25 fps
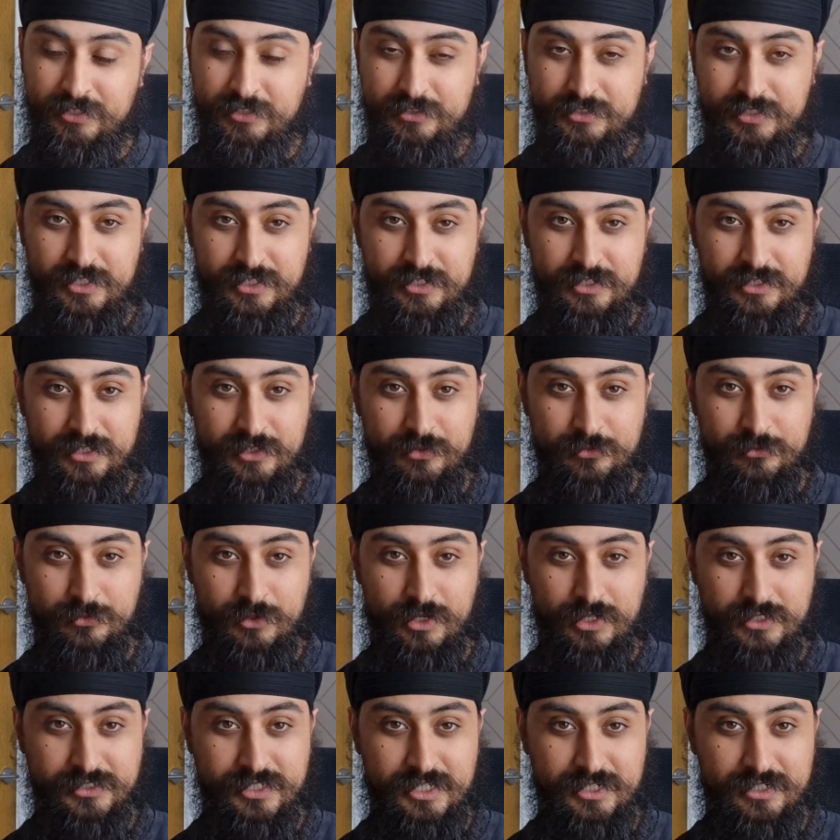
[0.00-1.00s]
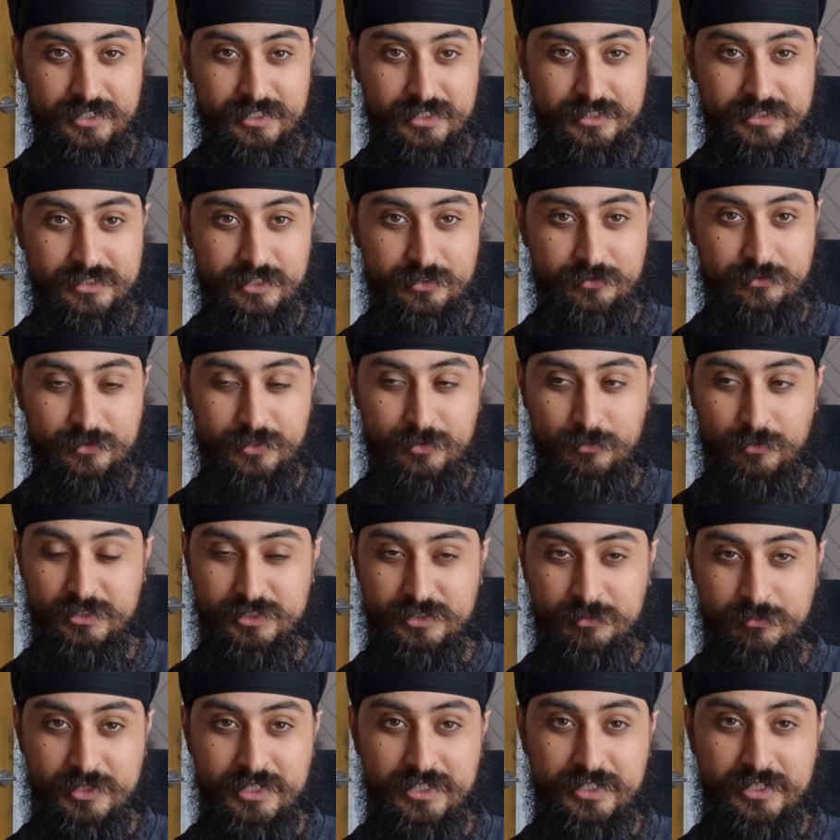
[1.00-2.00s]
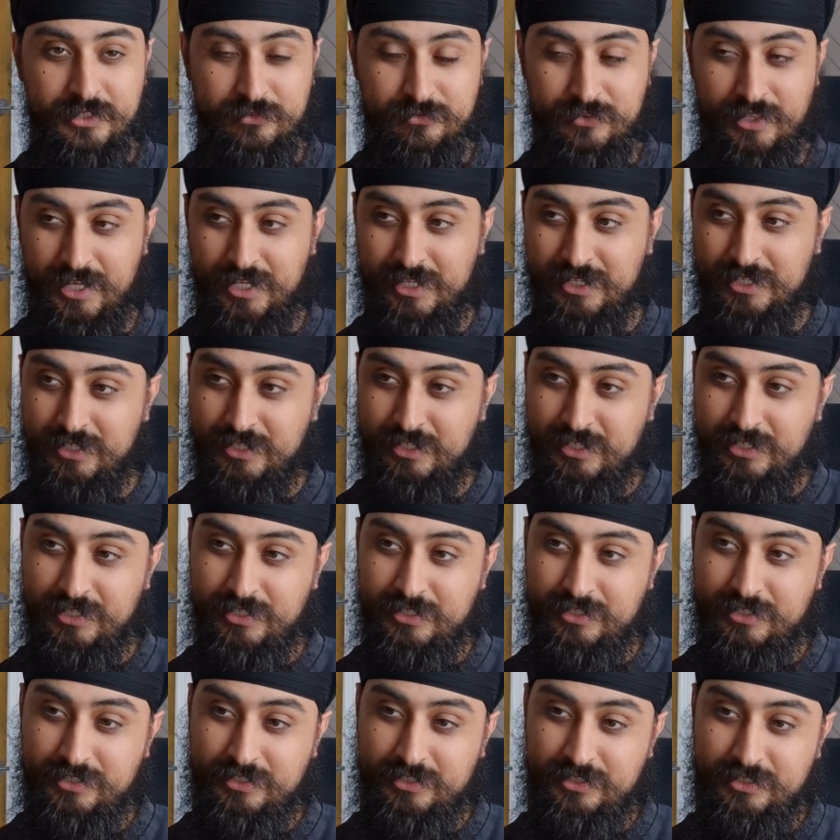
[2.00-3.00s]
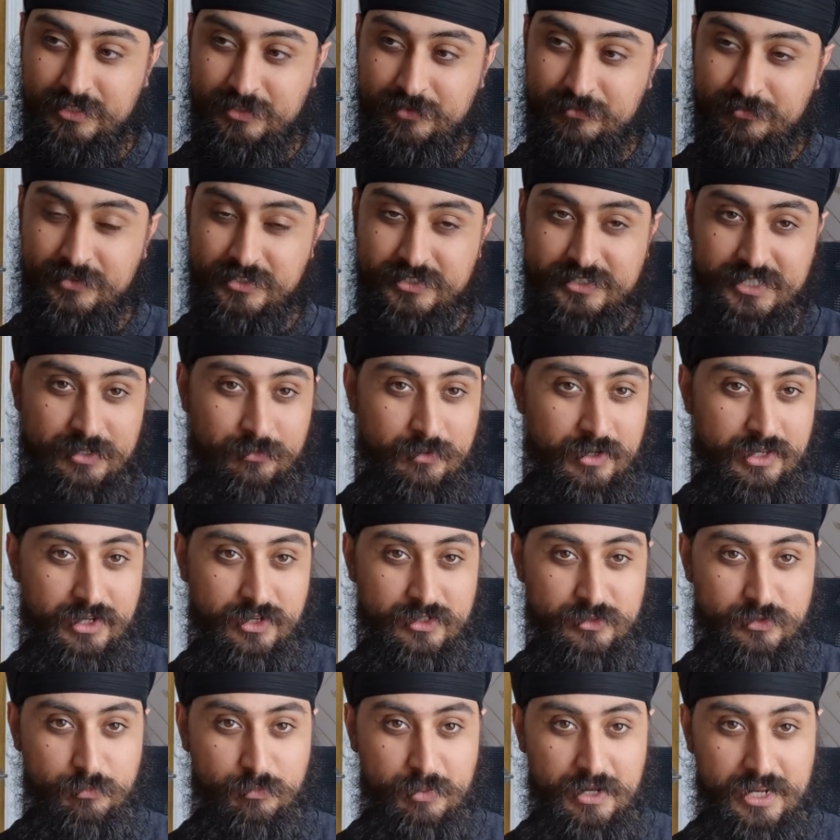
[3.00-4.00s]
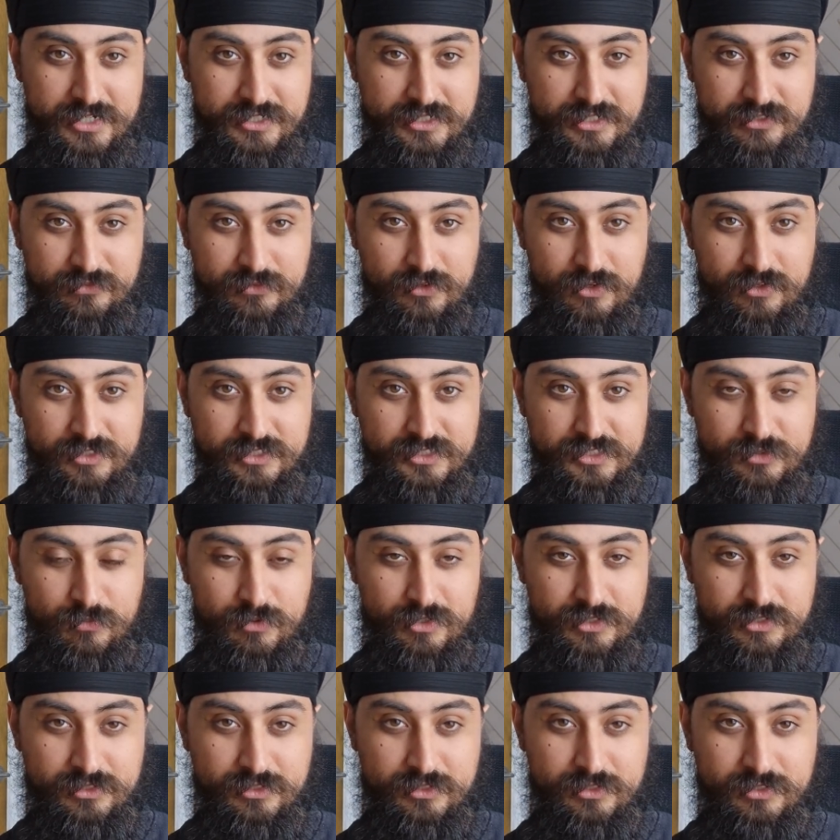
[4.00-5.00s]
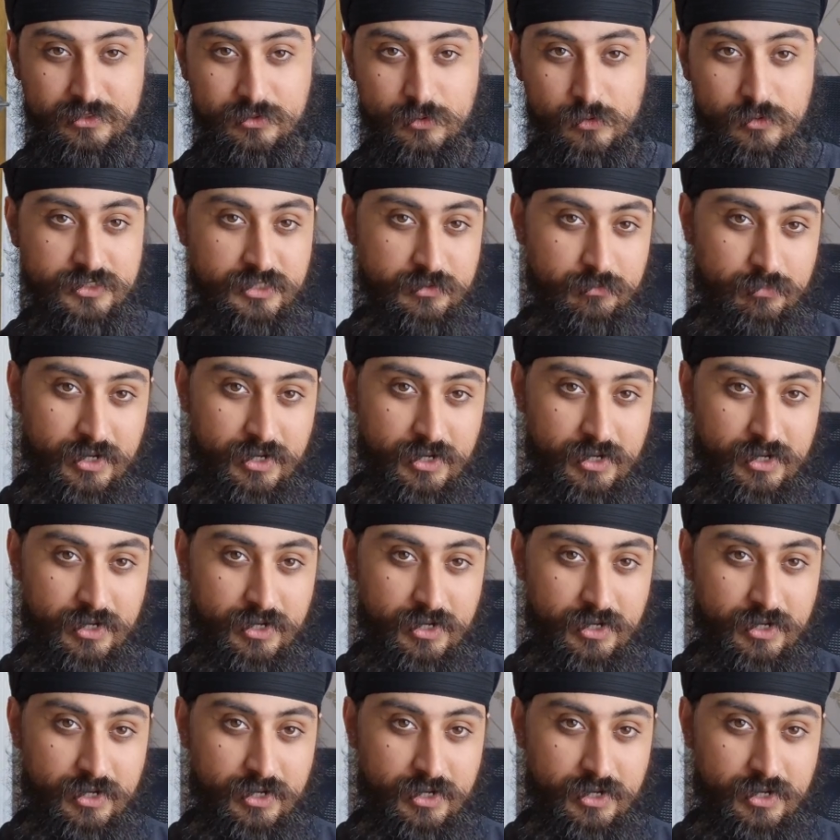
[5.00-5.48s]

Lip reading: then what exactly is suffering? What's the meaning of that? The same way it goes with pleasure. If God is the one causing